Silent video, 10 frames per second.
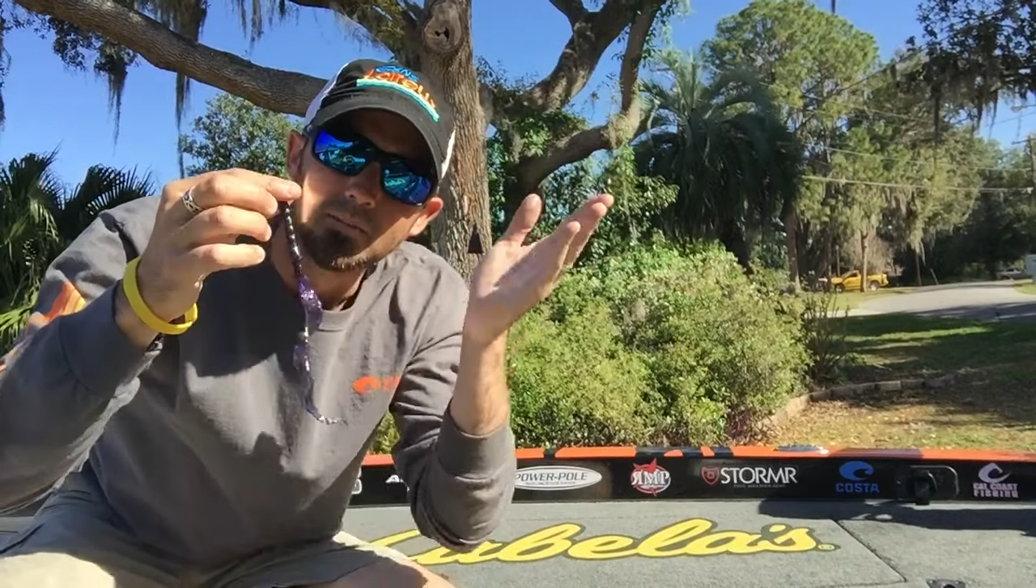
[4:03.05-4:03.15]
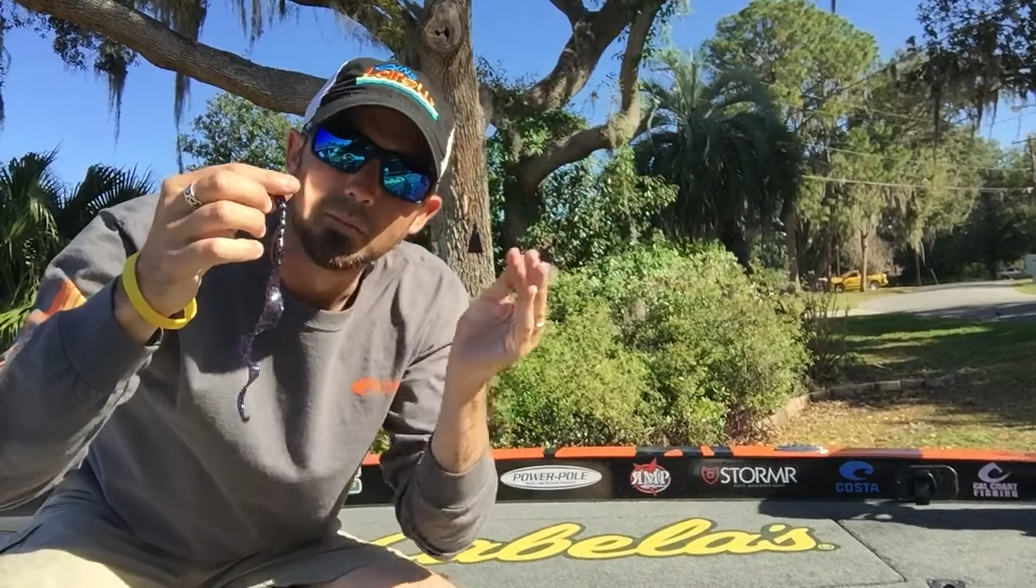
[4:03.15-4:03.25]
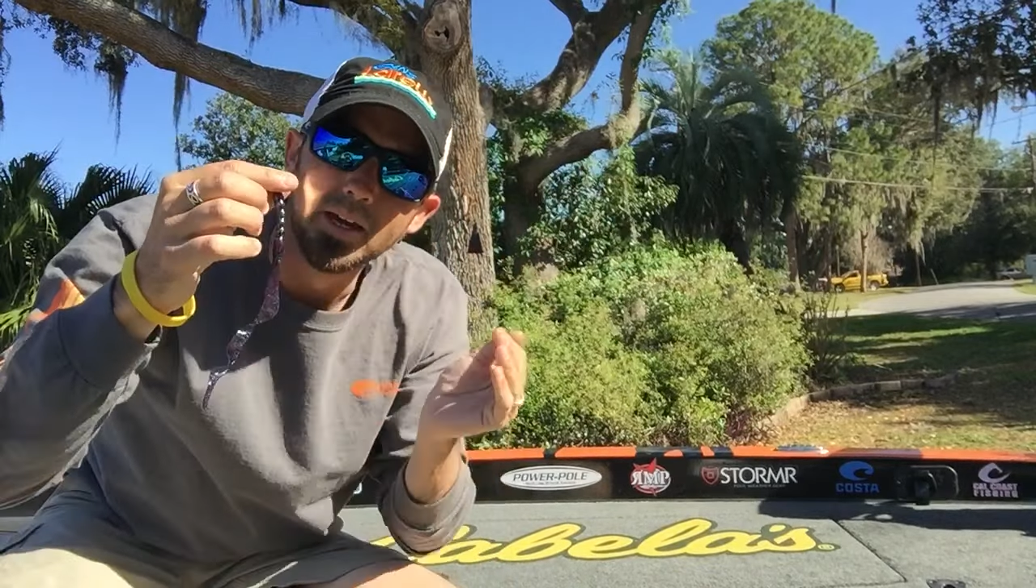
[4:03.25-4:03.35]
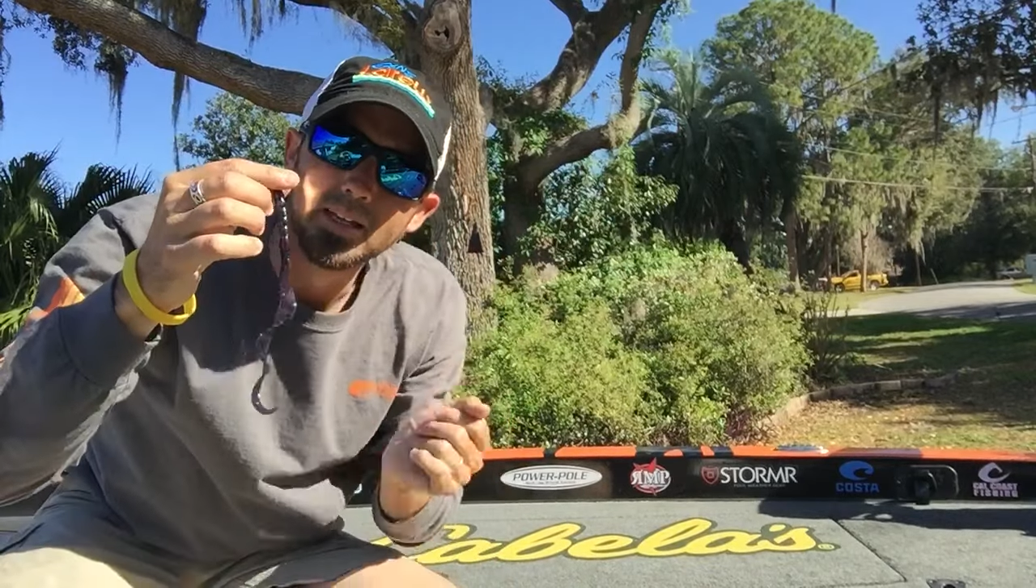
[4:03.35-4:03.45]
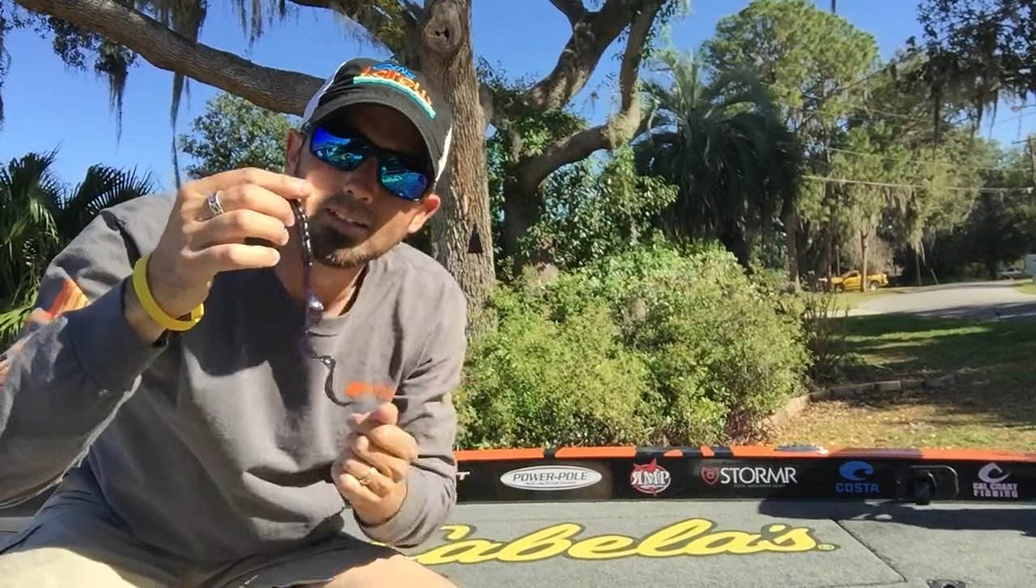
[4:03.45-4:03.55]

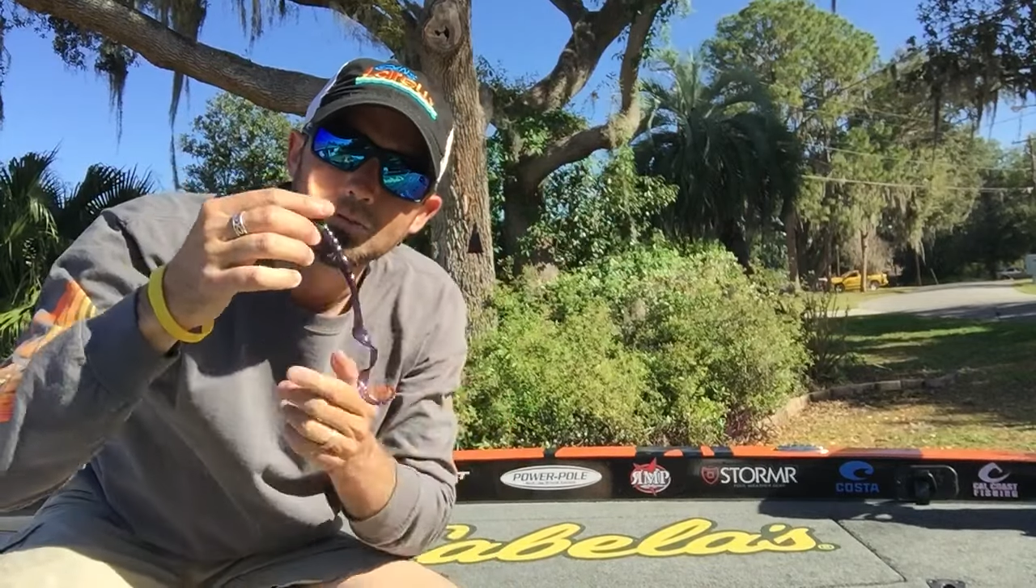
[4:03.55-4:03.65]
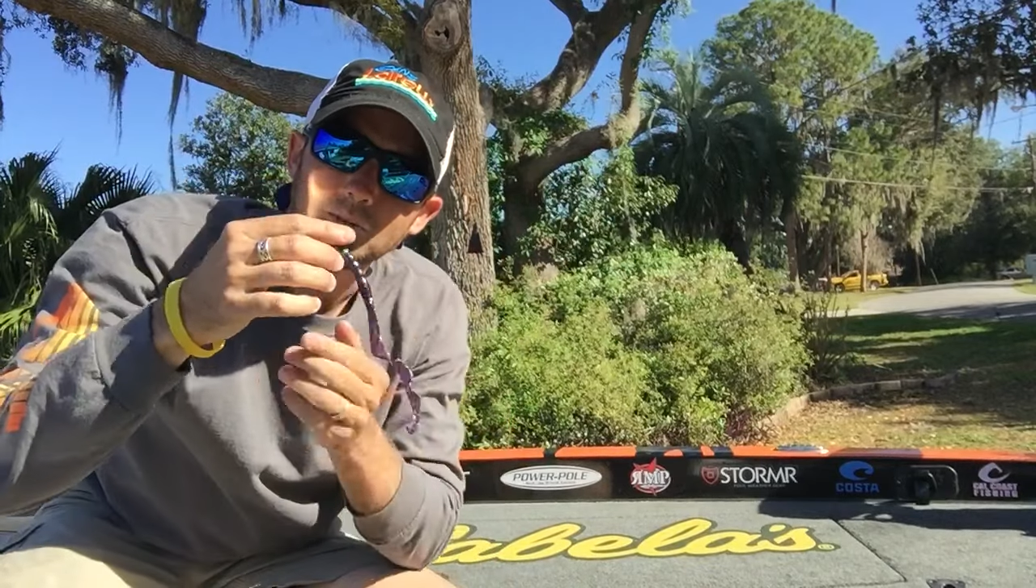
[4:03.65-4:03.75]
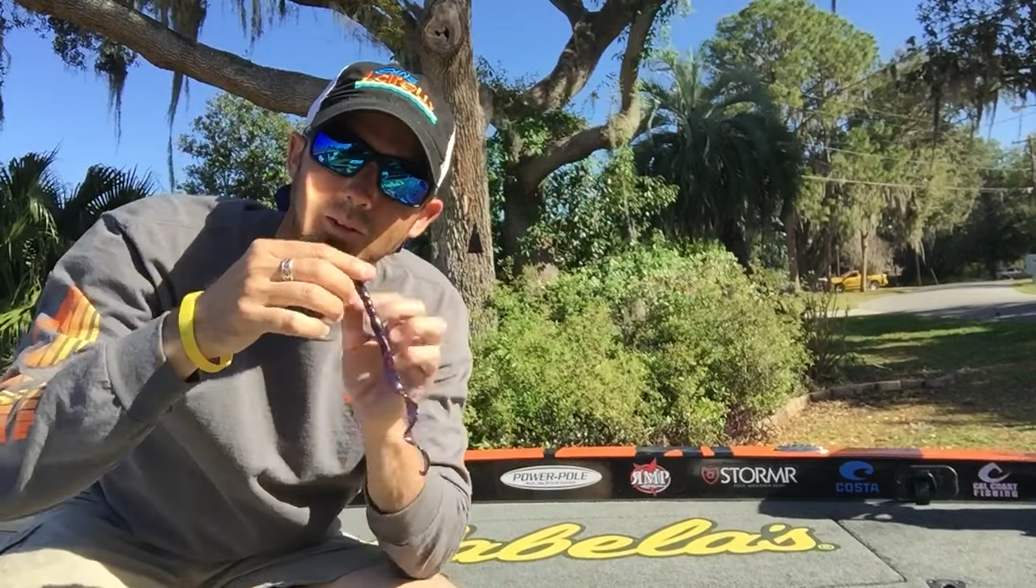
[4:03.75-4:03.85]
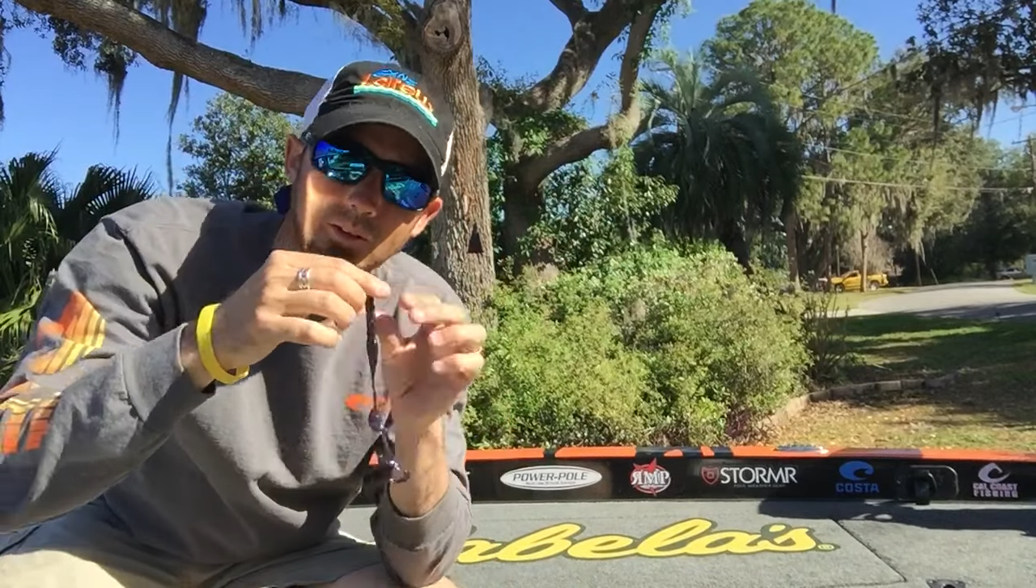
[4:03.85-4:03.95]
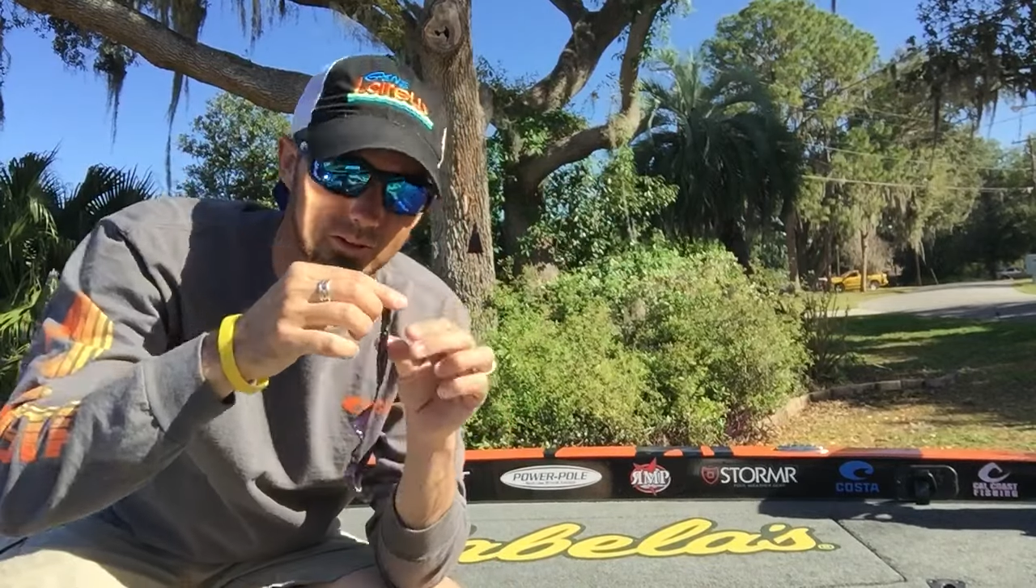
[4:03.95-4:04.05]
baits
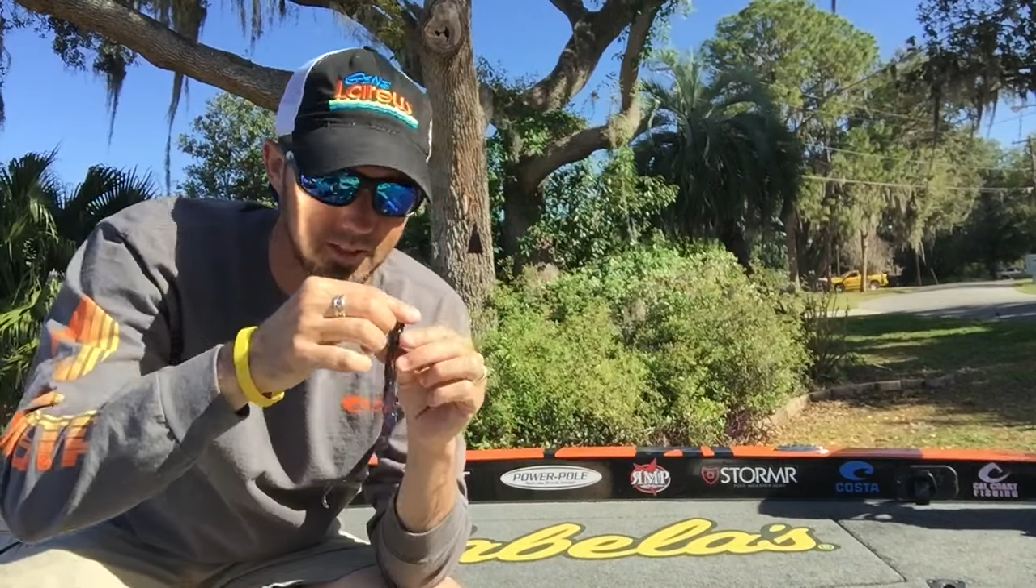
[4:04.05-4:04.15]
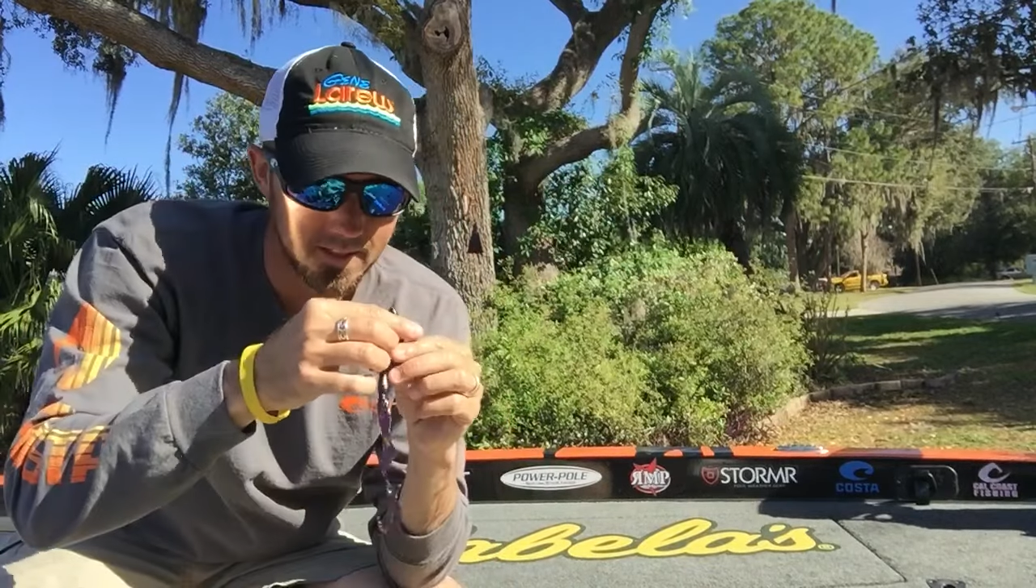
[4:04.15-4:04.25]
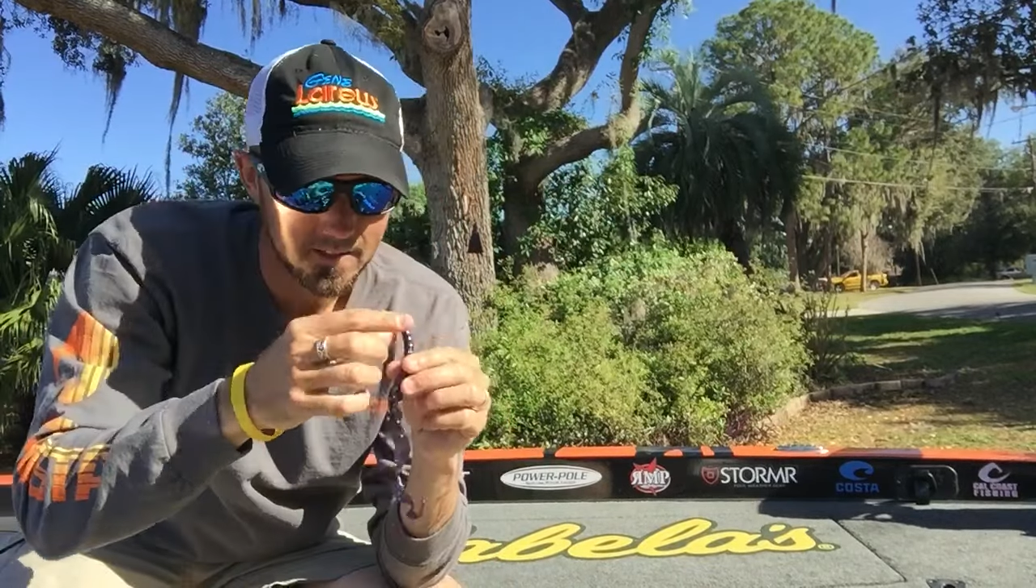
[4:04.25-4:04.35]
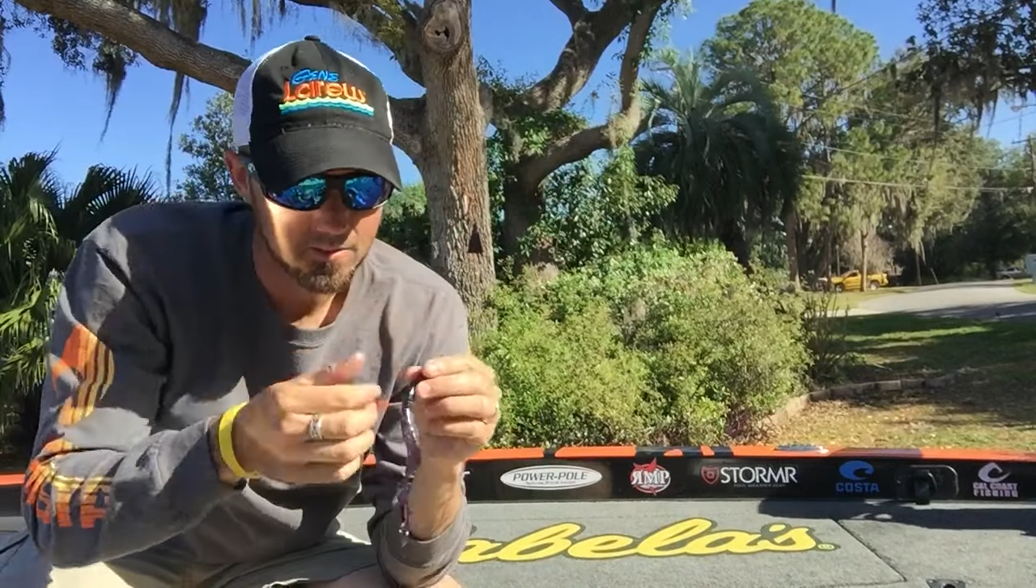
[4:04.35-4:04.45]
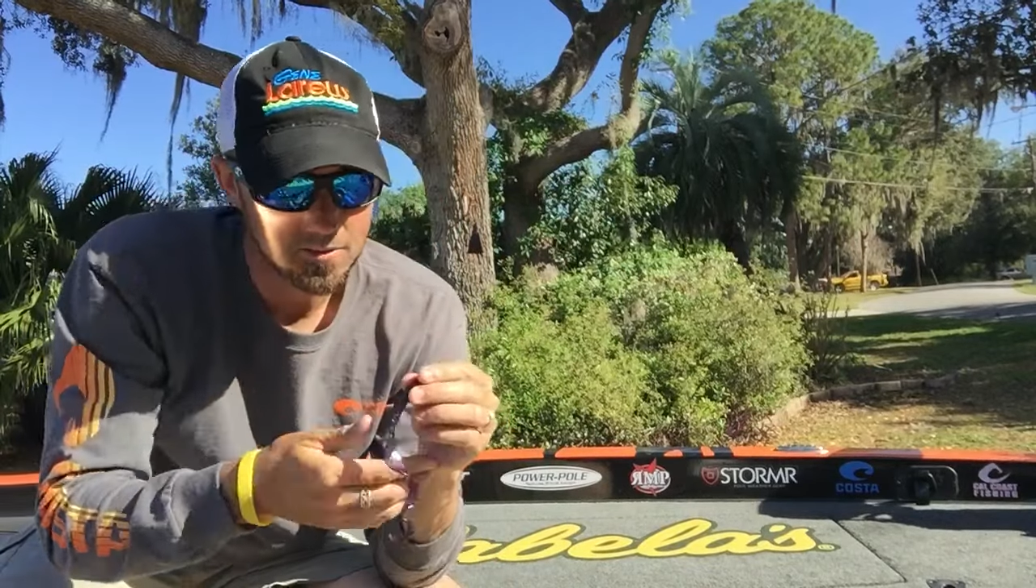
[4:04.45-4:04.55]
with long
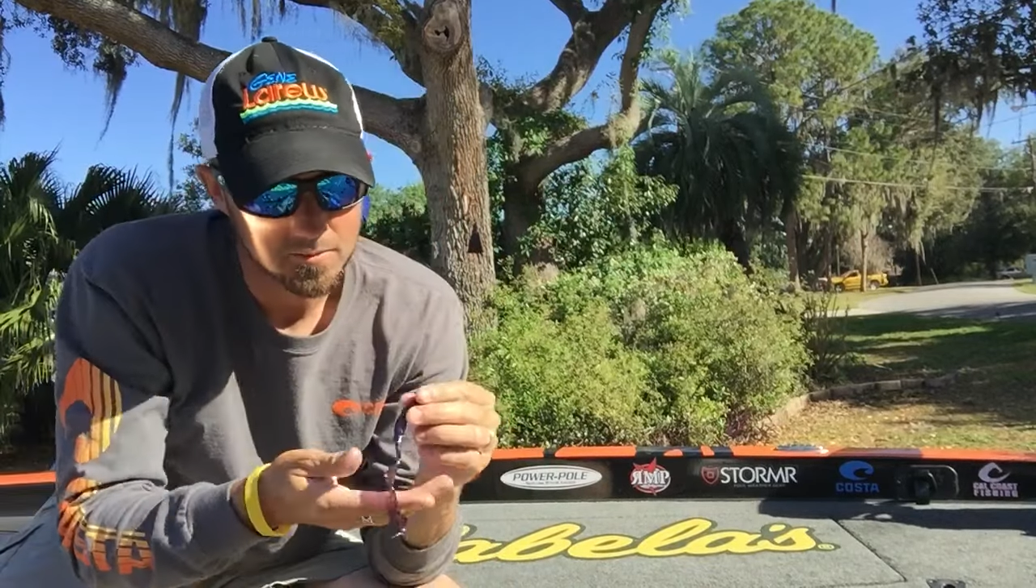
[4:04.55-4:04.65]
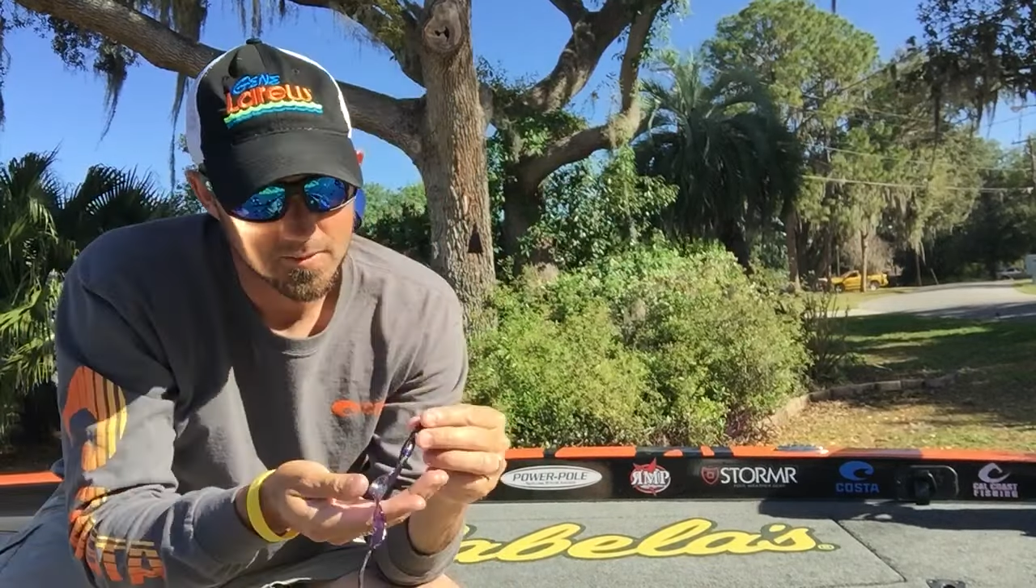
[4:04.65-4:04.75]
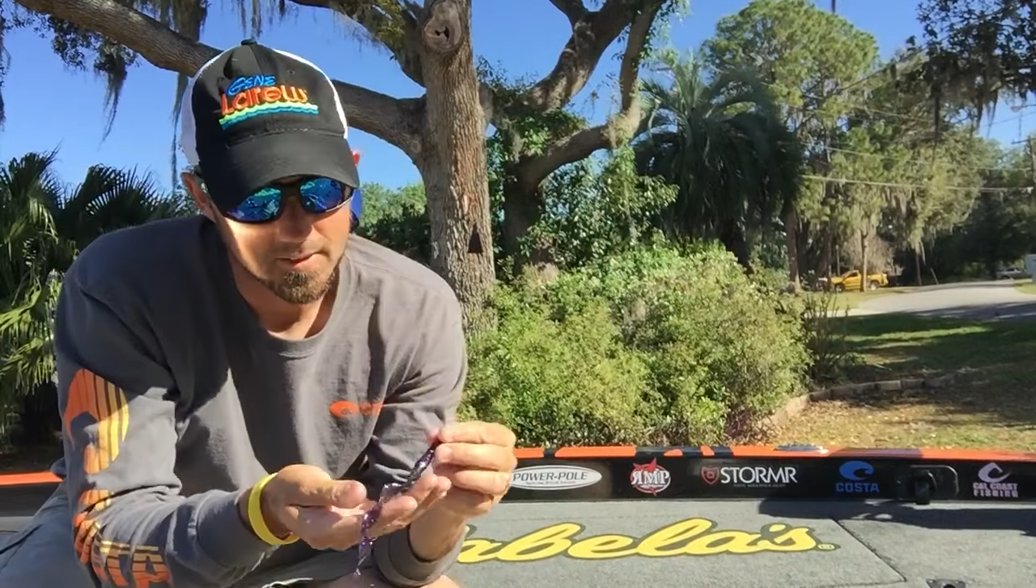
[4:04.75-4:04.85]
tails.